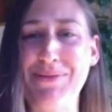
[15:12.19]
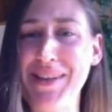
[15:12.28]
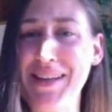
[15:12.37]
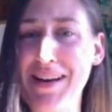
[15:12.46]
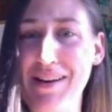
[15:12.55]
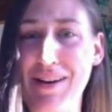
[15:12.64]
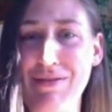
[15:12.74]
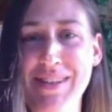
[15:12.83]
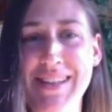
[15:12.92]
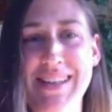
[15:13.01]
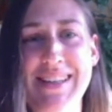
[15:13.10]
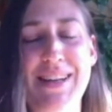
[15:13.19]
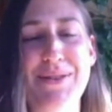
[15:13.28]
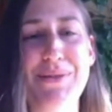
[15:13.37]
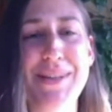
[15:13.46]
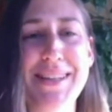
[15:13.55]
really loving it
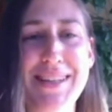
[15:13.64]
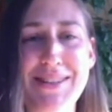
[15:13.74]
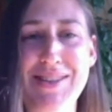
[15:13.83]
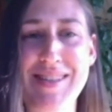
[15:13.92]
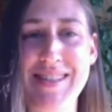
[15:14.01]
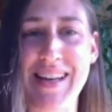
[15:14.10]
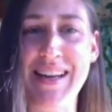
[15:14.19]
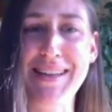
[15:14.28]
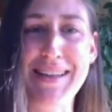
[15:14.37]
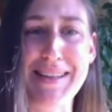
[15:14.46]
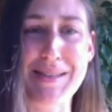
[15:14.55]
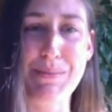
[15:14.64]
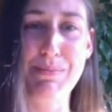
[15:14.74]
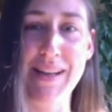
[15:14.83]
and really understanding its